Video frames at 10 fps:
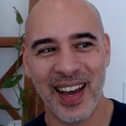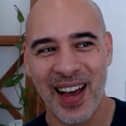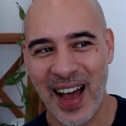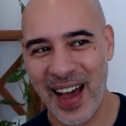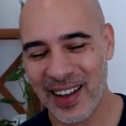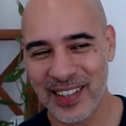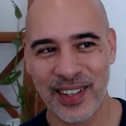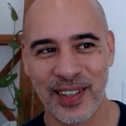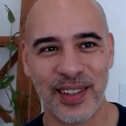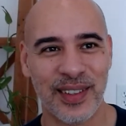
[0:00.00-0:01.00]
I
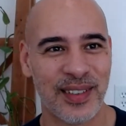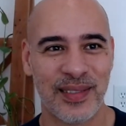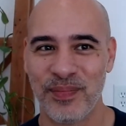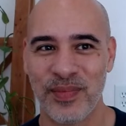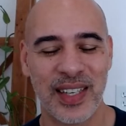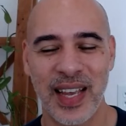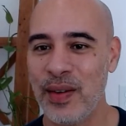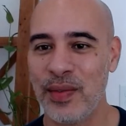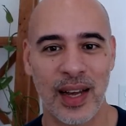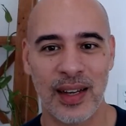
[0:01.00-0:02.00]
also just
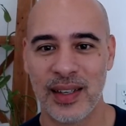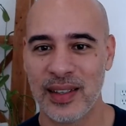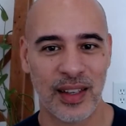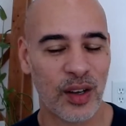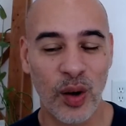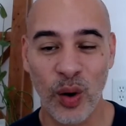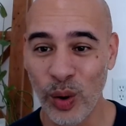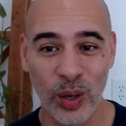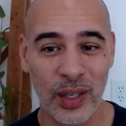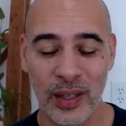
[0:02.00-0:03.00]
haven't gotten the
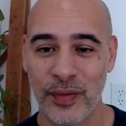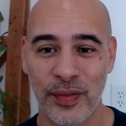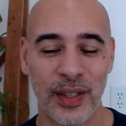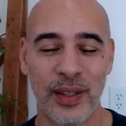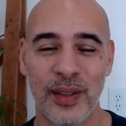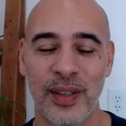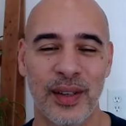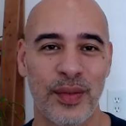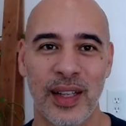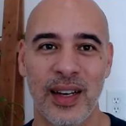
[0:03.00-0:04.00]
cold or flu
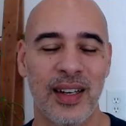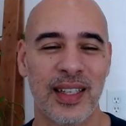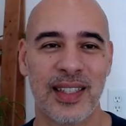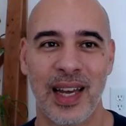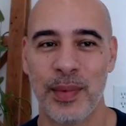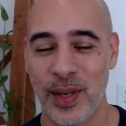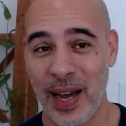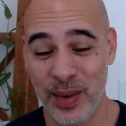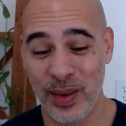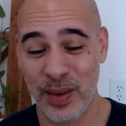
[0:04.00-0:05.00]
for the longest time. So I
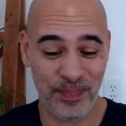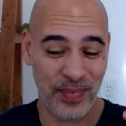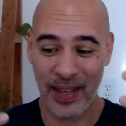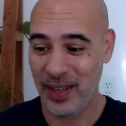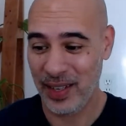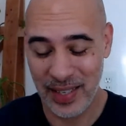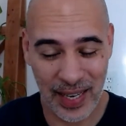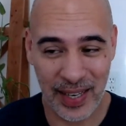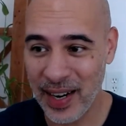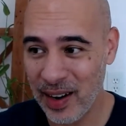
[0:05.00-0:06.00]
was
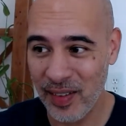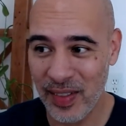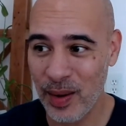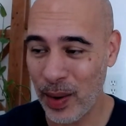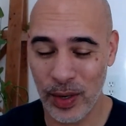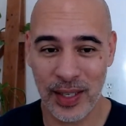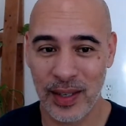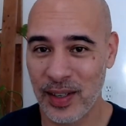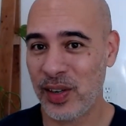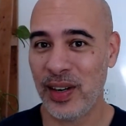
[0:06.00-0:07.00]
taking care of them. I wasn't
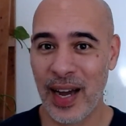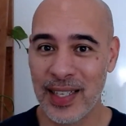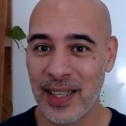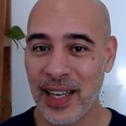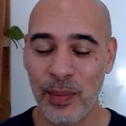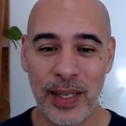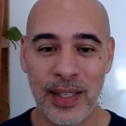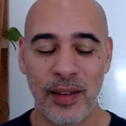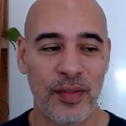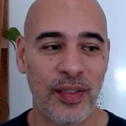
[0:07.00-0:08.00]
isolating
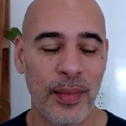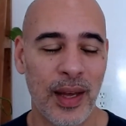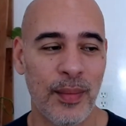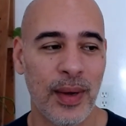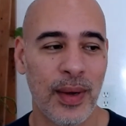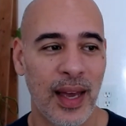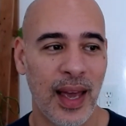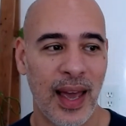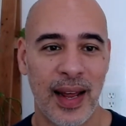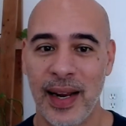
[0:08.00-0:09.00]
myself from them,
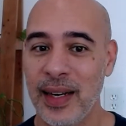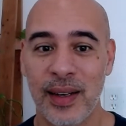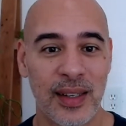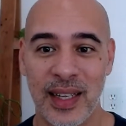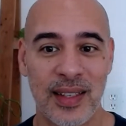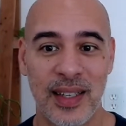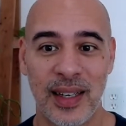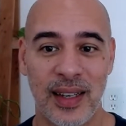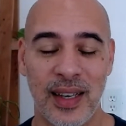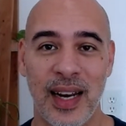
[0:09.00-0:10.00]
and I didn't get sick.
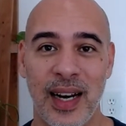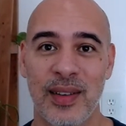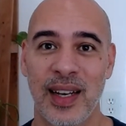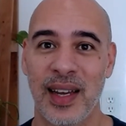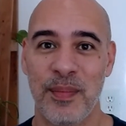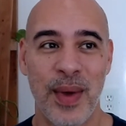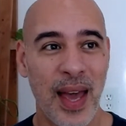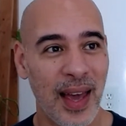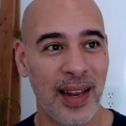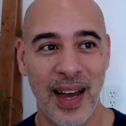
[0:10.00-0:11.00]
And I was like,
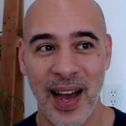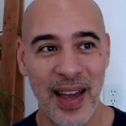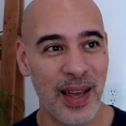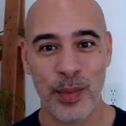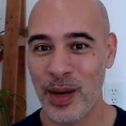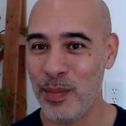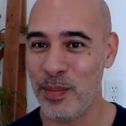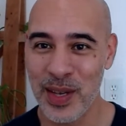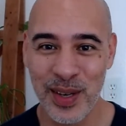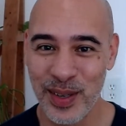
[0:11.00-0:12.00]
man, I am
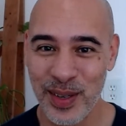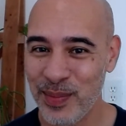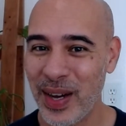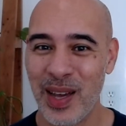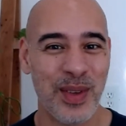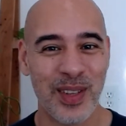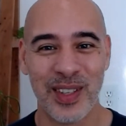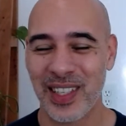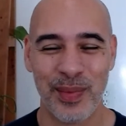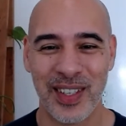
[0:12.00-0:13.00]
immune. My immune
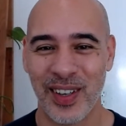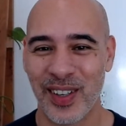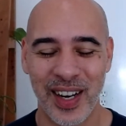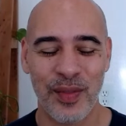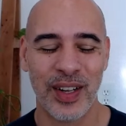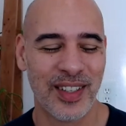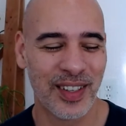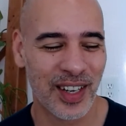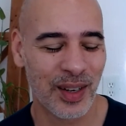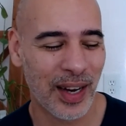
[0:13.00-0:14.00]
system is so good. I felt so
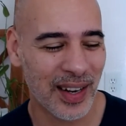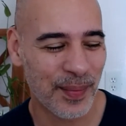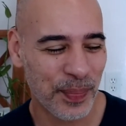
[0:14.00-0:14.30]
good about it.